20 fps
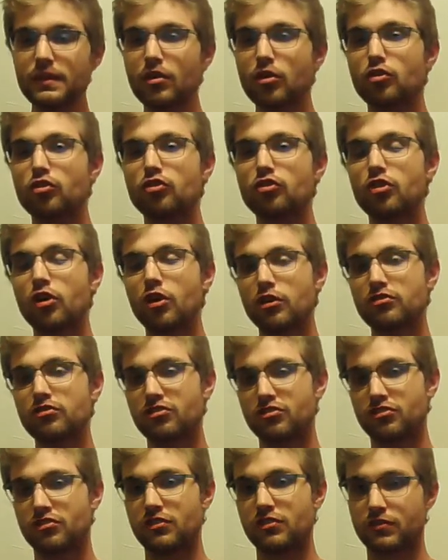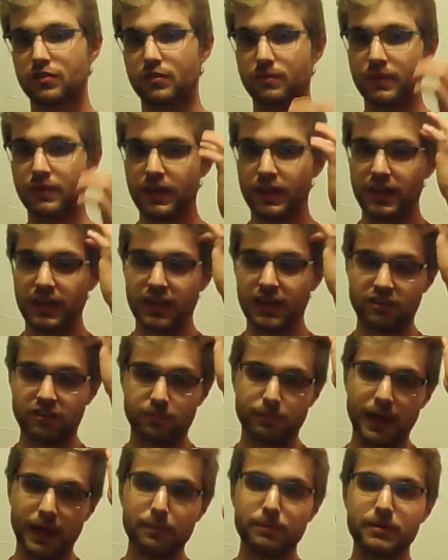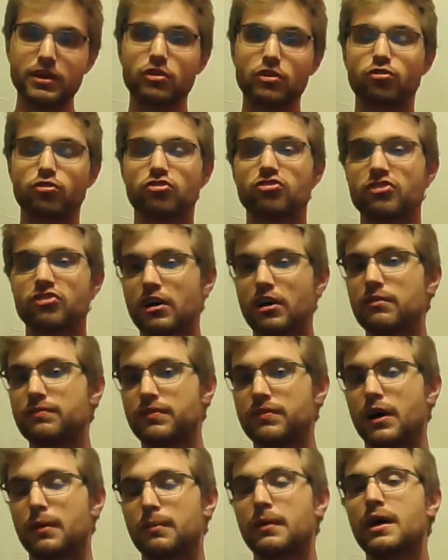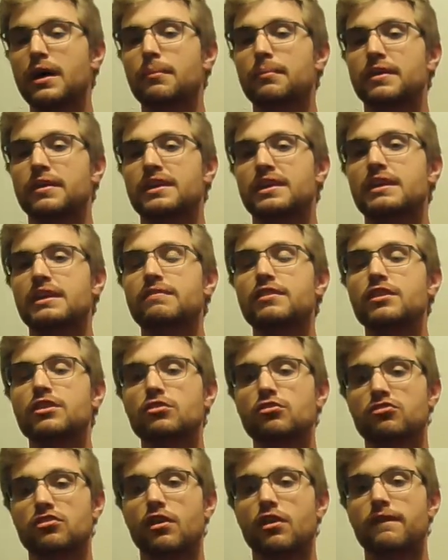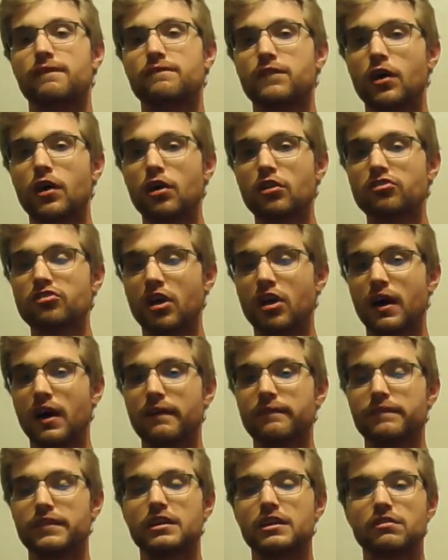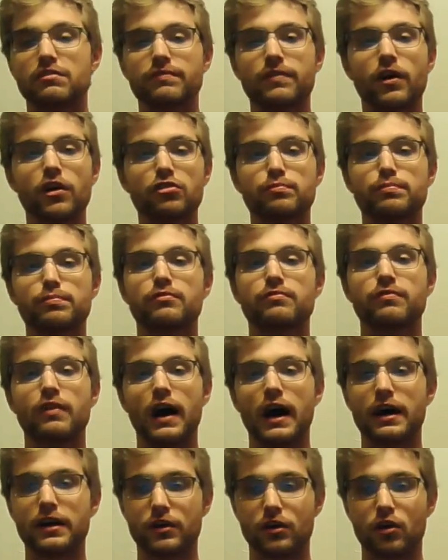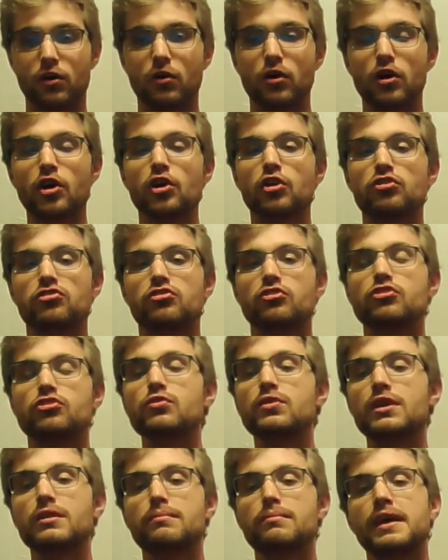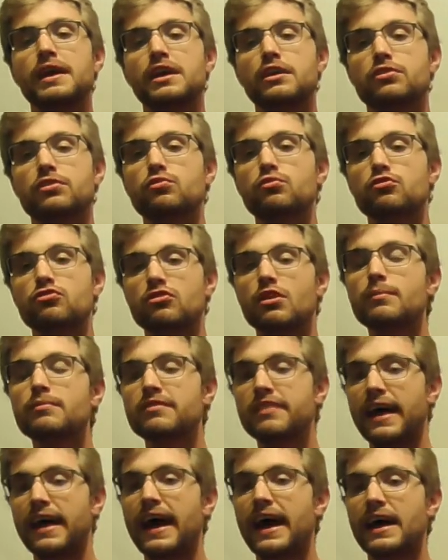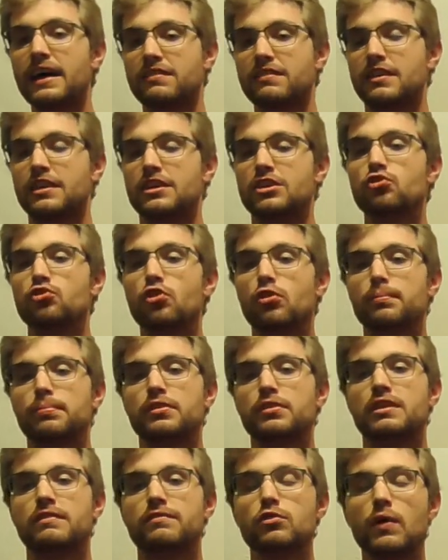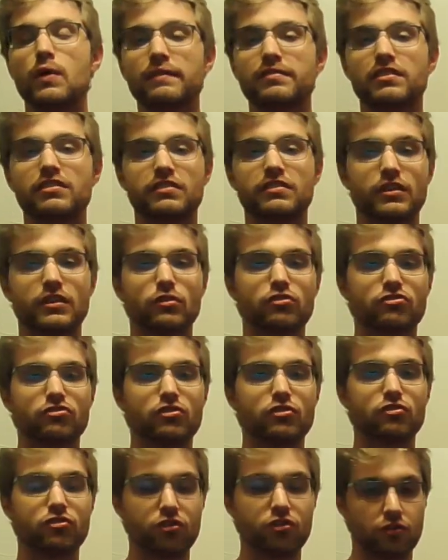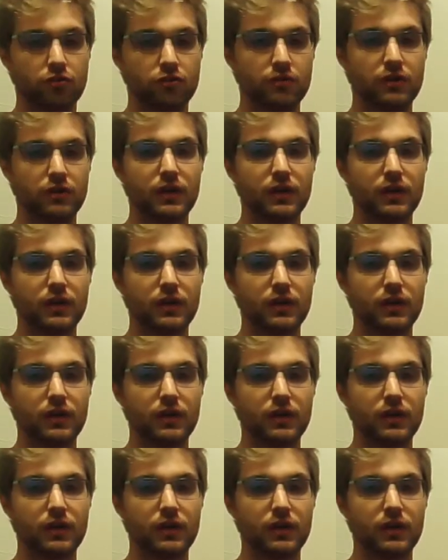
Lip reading: narcissism is pepping yourself up by giving yourself false confidence, false bravado, so you can make it through some task that you don't believe you have the skills to do.